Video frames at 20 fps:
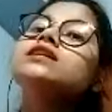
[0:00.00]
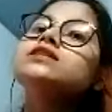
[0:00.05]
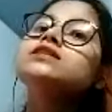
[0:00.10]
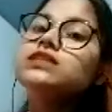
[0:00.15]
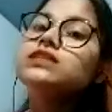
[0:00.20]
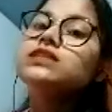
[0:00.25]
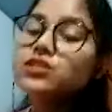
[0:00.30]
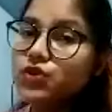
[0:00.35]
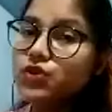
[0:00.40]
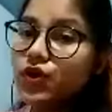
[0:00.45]

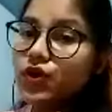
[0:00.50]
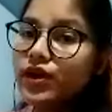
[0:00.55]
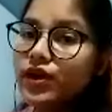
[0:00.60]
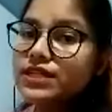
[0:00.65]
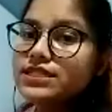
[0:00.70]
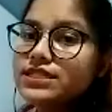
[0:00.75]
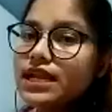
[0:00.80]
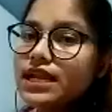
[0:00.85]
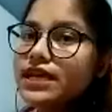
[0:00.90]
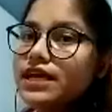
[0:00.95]

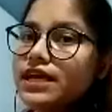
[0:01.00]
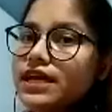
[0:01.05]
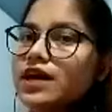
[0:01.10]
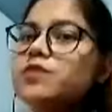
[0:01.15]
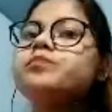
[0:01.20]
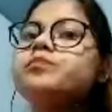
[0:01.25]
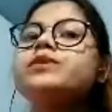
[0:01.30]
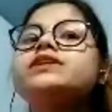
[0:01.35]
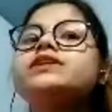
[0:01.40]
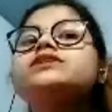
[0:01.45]
storytelling
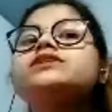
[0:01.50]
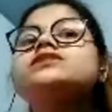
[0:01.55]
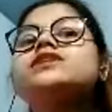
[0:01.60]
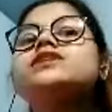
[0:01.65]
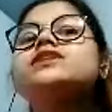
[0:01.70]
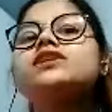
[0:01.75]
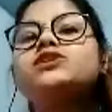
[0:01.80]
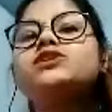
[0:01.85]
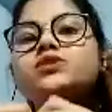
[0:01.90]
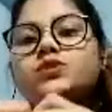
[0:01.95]

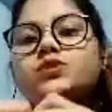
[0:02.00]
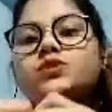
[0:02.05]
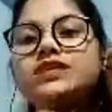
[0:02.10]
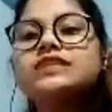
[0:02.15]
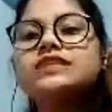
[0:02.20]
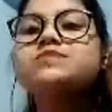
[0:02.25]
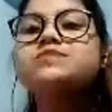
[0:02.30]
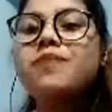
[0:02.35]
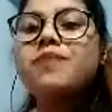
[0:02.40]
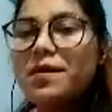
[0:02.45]
competition to this
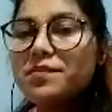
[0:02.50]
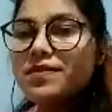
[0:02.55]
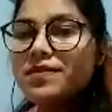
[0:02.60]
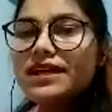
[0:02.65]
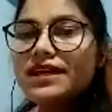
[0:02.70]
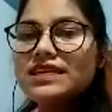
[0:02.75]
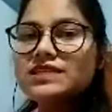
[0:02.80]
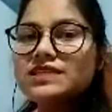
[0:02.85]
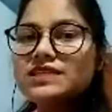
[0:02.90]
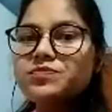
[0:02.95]
public
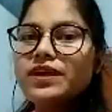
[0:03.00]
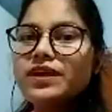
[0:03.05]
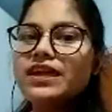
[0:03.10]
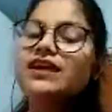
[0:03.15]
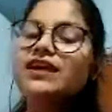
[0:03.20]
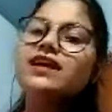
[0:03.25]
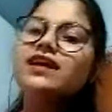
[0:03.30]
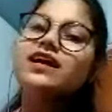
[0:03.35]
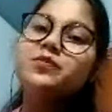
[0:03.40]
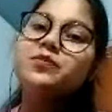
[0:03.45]
speaking
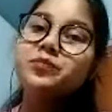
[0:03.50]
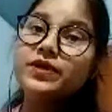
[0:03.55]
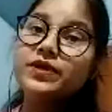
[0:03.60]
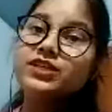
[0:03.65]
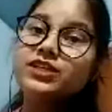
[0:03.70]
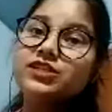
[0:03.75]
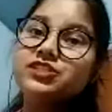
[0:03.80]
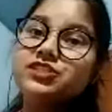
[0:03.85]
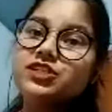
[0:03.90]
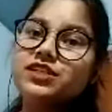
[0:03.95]

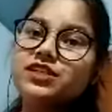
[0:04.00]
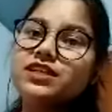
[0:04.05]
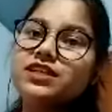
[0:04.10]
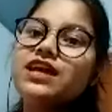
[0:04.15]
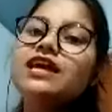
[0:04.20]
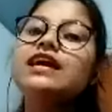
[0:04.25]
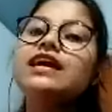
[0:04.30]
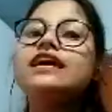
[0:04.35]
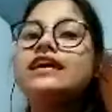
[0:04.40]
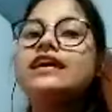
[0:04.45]
competition,
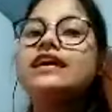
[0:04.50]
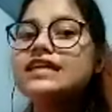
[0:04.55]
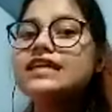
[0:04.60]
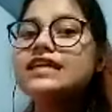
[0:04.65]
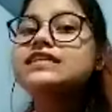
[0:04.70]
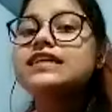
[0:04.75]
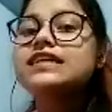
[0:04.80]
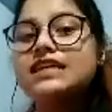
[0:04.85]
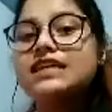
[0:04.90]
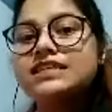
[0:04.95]
it
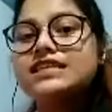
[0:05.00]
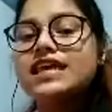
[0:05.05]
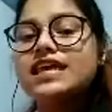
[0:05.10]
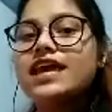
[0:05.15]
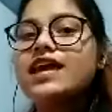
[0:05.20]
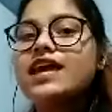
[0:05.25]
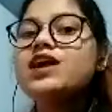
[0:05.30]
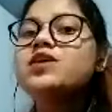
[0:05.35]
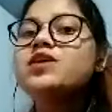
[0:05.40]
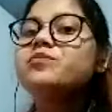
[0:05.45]
is a
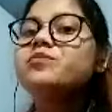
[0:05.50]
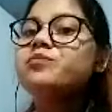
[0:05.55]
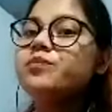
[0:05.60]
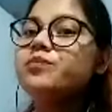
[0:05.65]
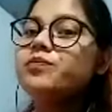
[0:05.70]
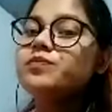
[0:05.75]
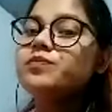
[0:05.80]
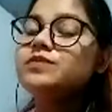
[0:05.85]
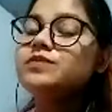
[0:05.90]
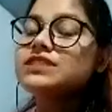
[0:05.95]

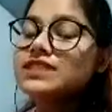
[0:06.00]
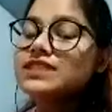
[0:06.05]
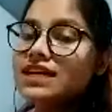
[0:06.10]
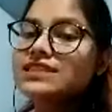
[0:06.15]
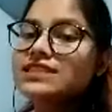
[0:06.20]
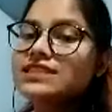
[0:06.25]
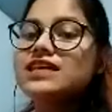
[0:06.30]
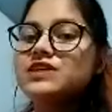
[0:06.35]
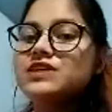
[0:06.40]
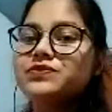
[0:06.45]

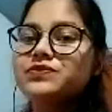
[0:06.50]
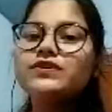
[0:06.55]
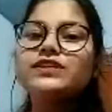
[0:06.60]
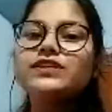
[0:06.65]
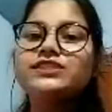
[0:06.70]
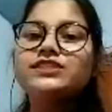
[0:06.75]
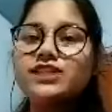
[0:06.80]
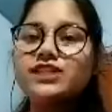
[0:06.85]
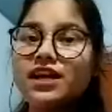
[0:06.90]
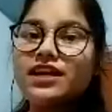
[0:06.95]
successful
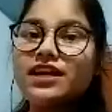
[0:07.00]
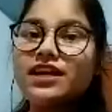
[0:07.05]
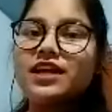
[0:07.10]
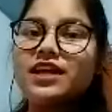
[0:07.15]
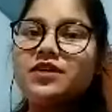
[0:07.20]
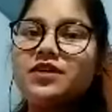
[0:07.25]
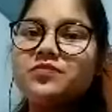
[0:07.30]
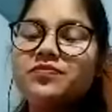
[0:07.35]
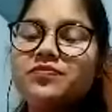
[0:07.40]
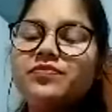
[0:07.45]

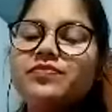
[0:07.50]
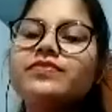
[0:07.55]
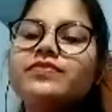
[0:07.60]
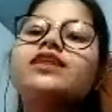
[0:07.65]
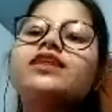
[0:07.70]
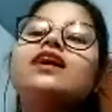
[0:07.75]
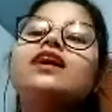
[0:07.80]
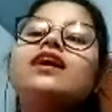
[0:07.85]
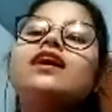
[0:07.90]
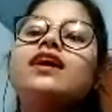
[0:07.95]
journey.
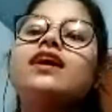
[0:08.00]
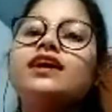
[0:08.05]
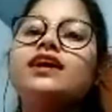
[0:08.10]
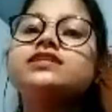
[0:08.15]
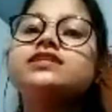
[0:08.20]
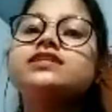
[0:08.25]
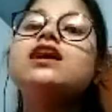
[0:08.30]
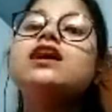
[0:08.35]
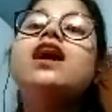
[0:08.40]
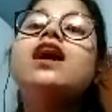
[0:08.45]
And
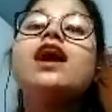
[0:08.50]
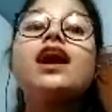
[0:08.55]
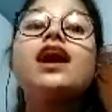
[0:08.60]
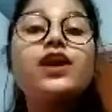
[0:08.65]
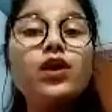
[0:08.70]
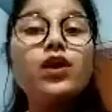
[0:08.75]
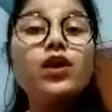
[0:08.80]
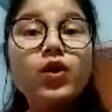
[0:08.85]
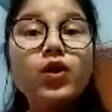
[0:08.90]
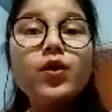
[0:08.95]
I
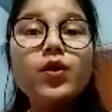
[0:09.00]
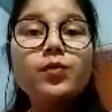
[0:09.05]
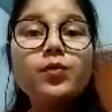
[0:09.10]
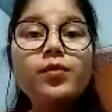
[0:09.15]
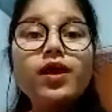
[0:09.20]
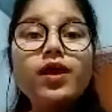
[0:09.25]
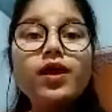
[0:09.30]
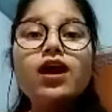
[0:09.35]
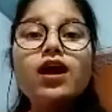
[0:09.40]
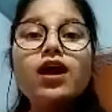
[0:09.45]
hope
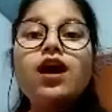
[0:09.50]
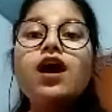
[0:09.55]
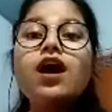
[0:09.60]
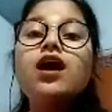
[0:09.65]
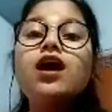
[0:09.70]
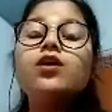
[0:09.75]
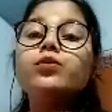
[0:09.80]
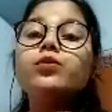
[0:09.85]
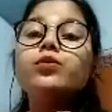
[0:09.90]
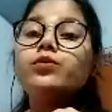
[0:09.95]

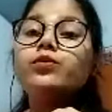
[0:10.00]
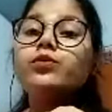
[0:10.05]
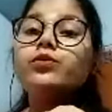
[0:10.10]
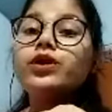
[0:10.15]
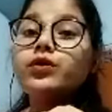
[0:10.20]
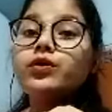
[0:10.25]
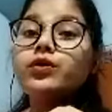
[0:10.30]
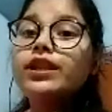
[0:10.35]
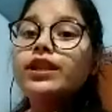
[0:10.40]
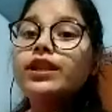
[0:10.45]
we
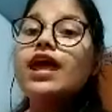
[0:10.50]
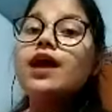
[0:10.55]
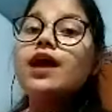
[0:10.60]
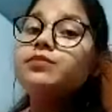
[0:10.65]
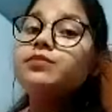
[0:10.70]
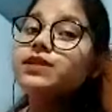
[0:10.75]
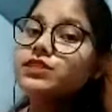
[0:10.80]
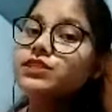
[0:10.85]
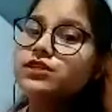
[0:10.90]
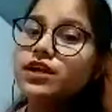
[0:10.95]
will able
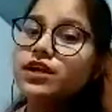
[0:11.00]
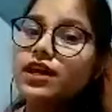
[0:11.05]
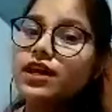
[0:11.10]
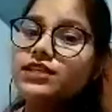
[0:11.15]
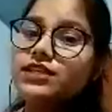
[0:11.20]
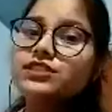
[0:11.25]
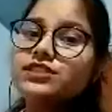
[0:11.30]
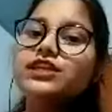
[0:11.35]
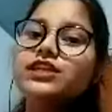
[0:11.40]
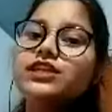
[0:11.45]
to
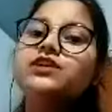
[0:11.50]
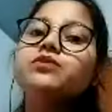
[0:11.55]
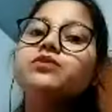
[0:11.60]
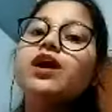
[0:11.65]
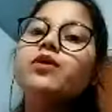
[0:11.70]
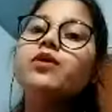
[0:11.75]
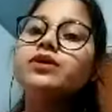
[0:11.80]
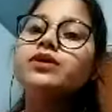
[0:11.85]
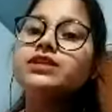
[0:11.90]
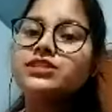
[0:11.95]
continue
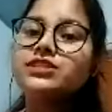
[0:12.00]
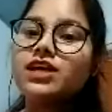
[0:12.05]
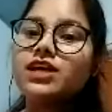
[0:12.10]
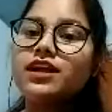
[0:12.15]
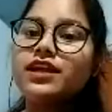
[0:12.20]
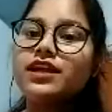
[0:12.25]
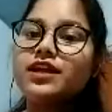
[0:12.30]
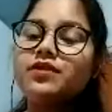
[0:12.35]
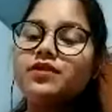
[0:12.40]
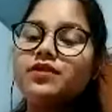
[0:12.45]
our
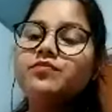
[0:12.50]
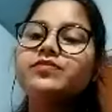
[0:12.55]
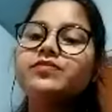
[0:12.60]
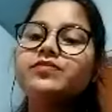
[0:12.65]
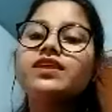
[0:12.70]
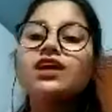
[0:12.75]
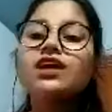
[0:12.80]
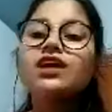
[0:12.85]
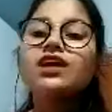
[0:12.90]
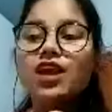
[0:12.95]
journey.
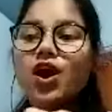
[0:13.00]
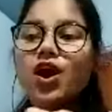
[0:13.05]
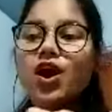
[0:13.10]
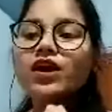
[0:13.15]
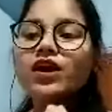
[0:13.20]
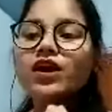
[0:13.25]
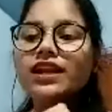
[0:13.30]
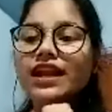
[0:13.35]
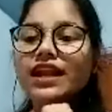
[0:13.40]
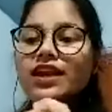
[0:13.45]
Long
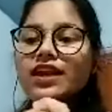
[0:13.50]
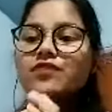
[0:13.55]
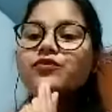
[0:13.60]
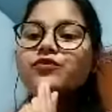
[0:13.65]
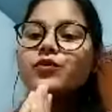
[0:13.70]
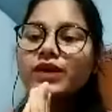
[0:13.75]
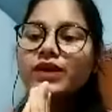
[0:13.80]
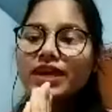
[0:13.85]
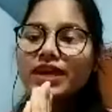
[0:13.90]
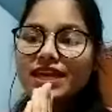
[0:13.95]
live
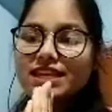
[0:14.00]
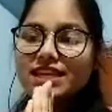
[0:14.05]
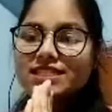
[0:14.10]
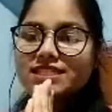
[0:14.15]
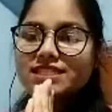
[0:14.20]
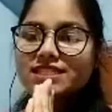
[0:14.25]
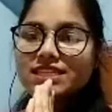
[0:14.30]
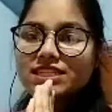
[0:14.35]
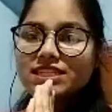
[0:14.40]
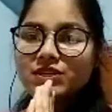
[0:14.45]
Weekend
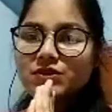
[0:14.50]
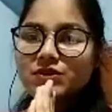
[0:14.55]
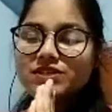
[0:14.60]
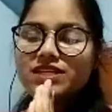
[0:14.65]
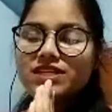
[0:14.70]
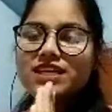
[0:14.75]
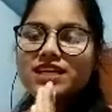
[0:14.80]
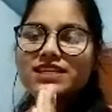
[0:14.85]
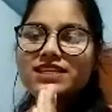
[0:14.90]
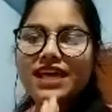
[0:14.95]
Institute.
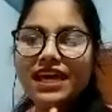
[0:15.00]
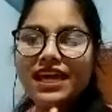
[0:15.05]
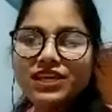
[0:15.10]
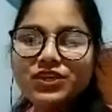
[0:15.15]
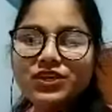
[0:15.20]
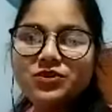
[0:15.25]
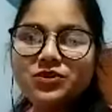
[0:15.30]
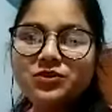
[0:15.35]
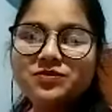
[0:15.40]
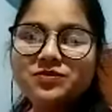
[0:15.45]
Thank you.